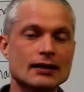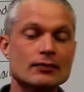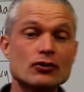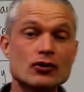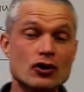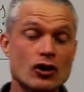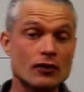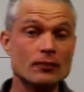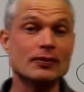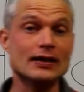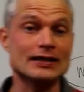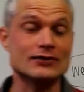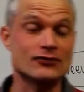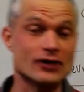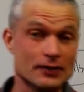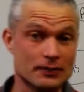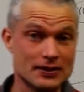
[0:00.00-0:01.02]
more
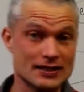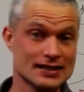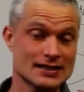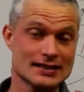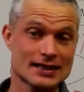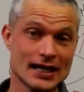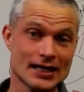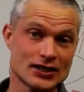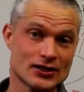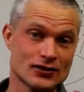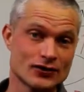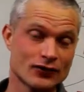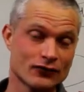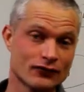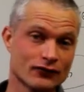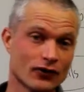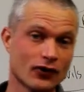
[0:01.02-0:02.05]
complex representation
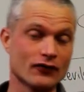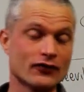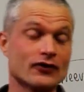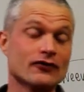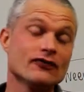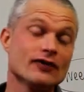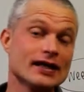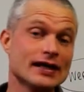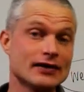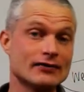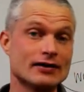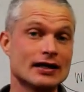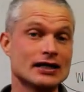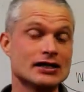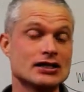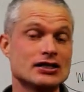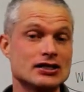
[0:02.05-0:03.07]
of the feeding
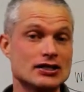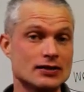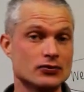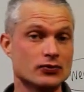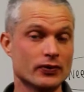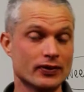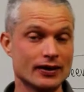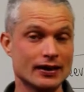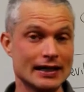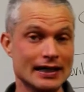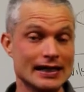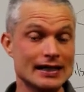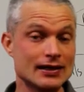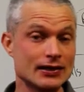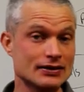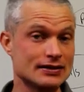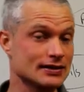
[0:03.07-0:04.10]
relationships within an
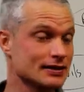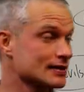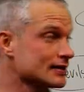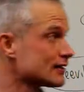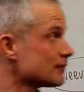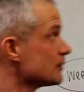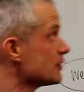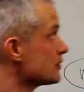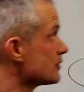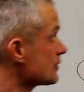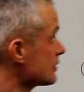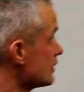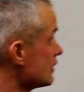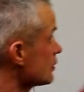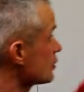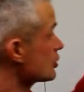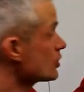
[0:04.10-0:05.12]
ecosystem
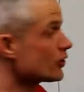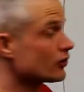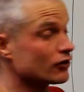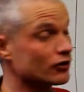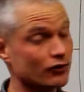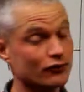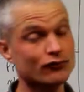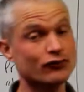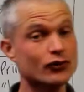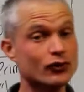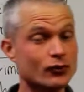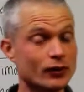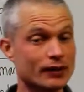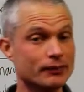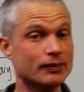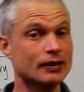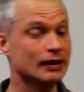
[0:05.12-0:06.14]
is shown in a food
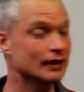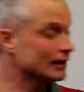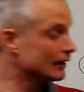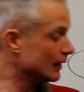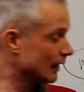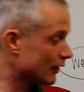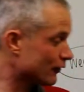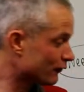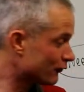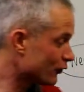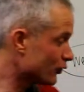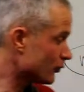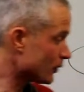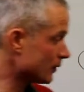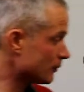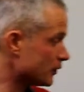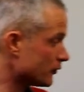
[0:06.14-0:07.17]
web. In a food
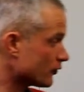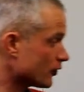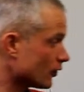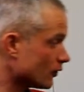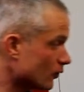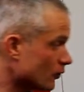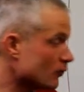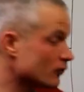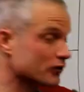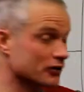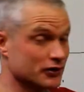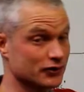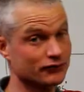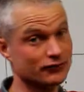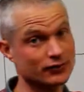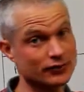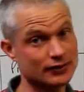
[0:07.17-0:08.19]
web, you've got all the
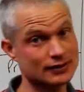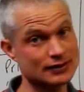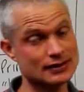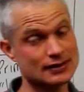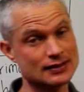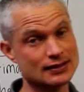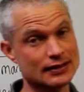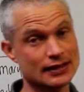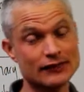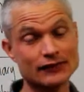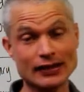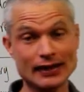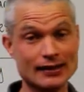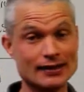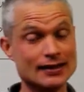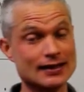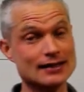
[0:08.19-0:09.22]
different living
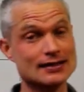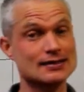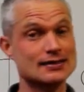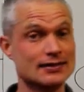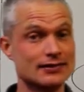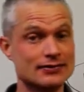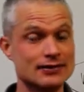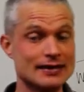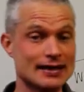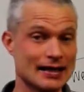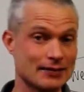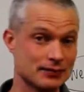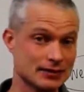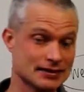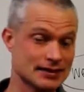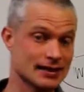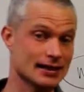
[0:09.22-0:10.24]
things that are in that
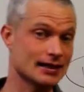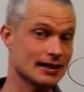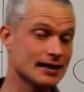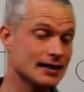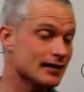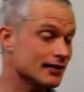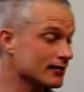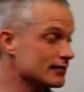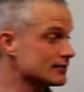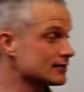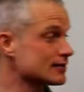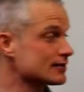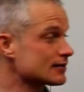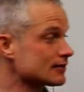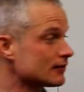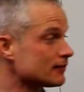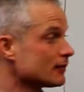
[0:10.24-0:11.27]
particular
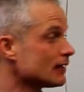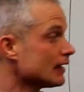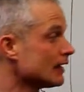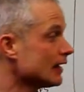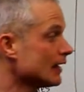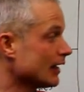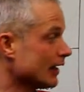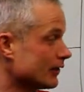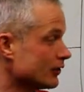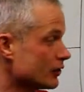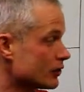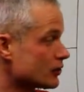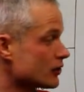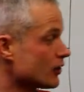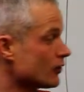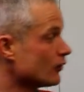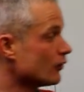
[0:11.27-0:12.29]
ecosystem, and you
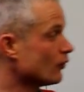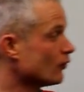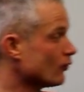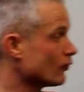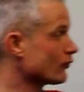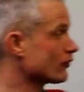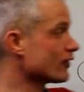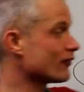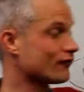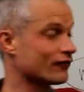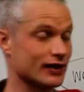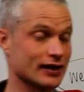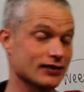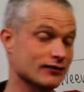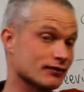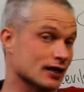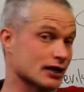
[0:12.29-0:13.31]
show all the
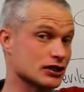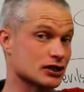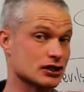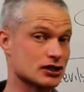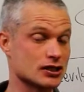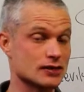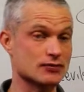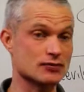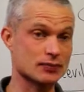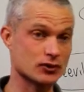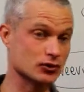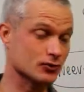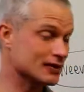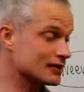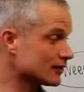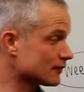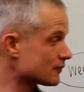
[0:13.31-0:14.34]
feeding relationships
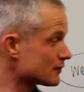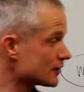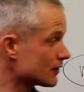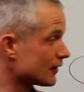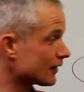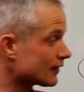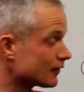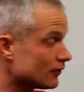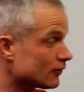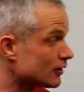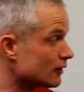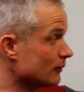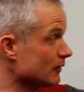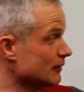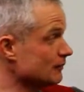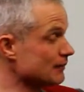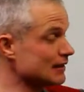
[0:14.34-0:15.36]
between them. So it can look a
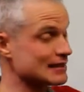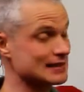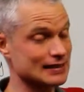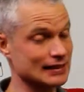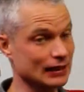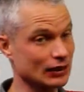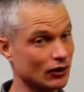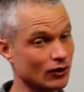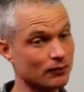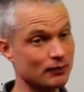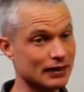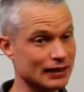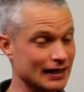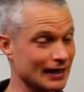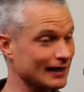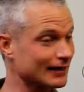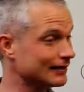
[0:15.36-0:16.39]
bit messy and
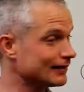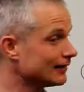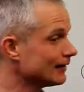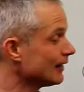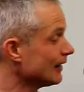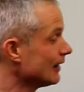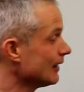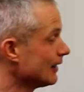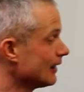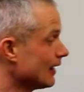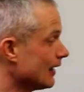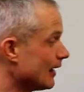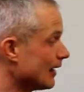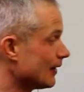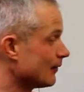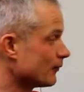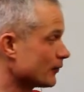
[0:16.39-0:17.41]
complicated,
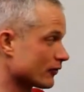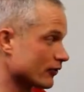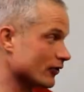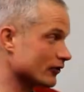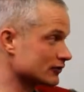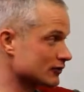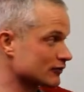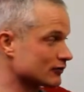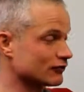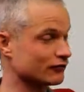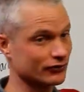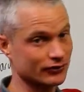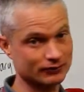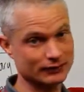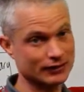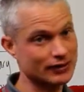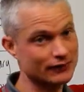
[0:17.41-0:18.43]
with lots of
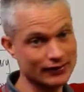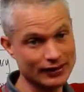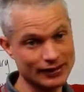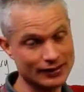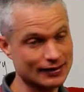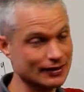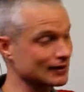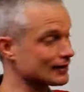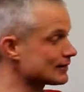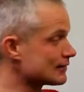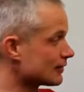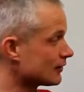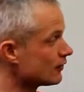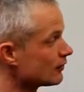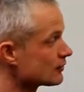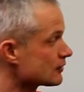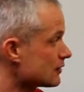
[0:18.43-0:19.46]
different living things and
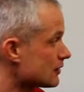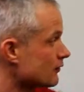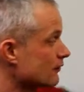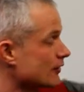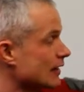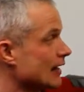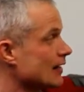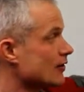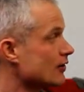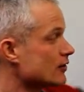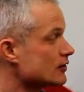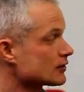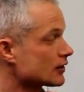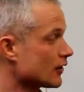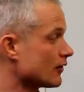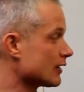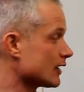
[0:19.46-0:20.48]
lots of different arrows
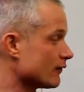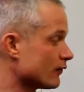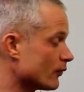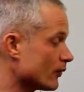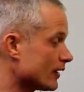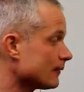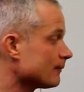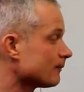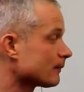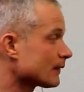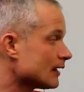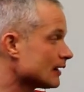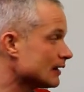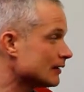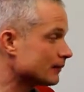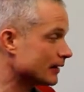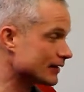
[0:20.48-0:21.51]
going everywhere.
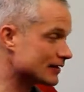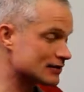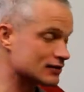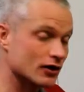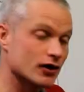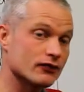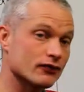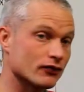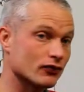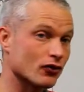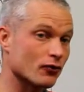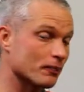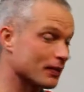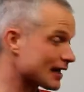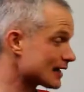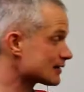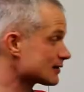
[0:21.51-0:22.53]
But there's an overall
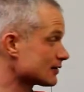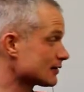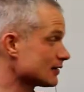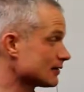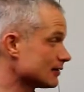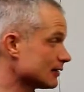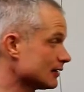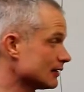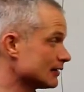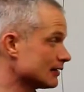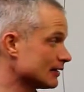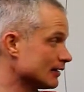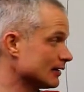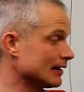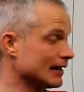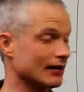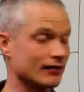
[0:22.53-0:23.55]
pattern
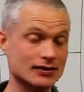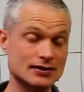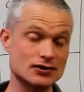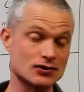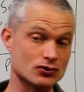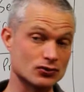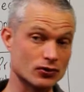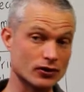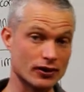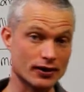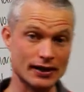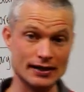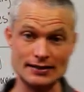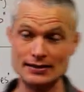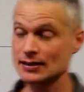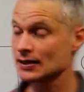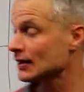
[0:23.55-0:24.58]
in how this is
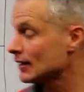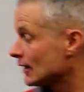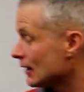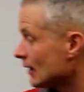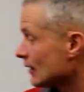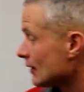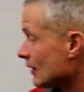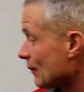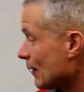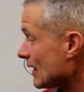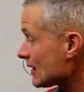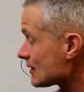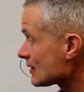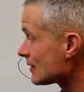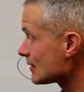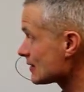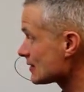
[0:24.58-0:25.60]
organised. The
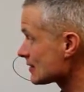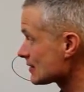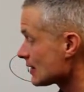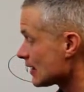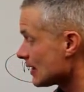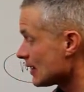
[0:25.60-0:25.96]
pattern is,